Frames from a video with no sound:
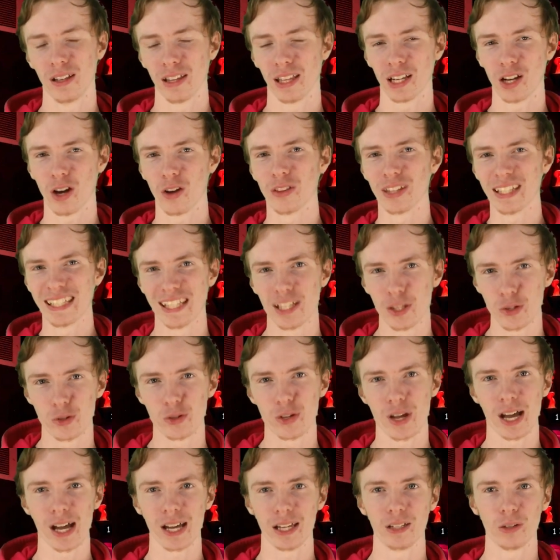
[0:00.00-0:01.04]
like on the
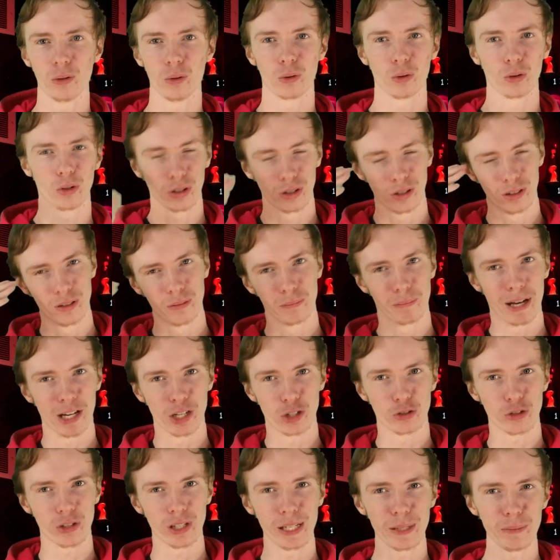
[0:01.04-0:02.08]
inside or my
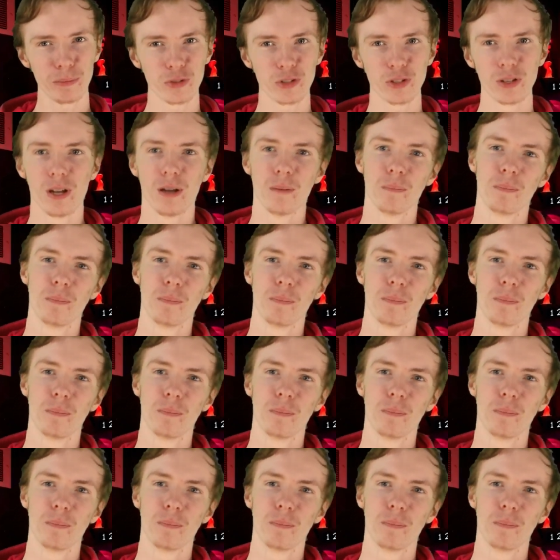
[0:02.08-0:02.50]
dreams,